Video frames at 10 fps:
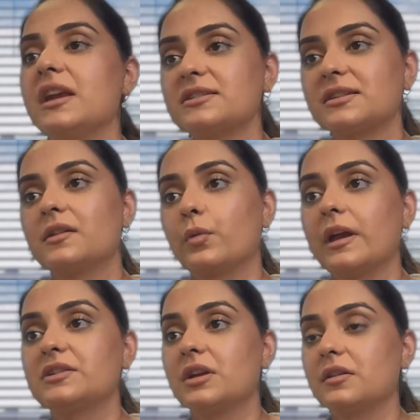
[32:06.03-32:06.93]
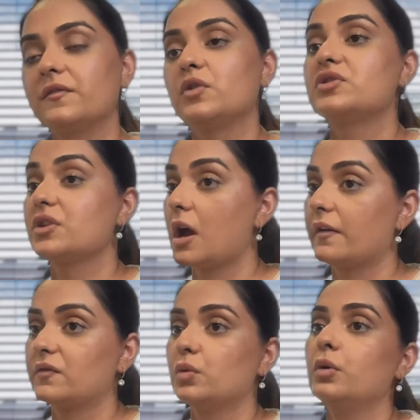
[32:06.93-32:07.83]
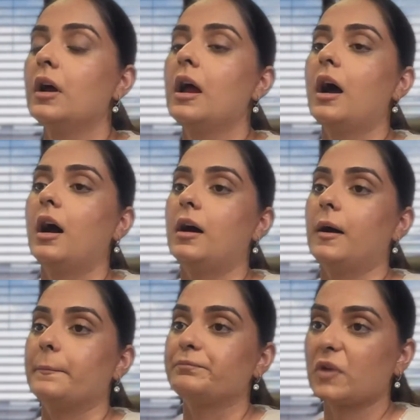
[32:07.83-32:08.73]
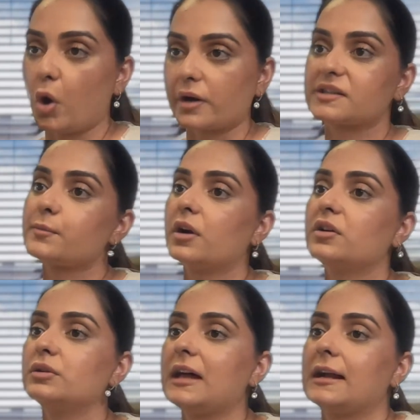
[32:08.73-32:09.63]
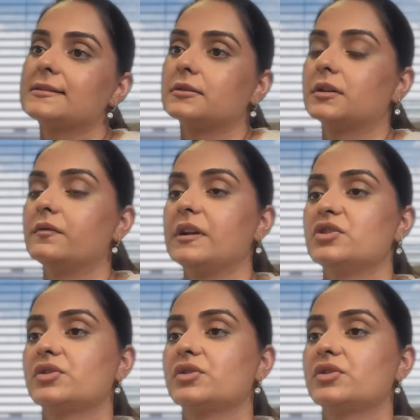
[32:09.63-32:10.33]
that wage in the future, you have to correspond to that certain wage.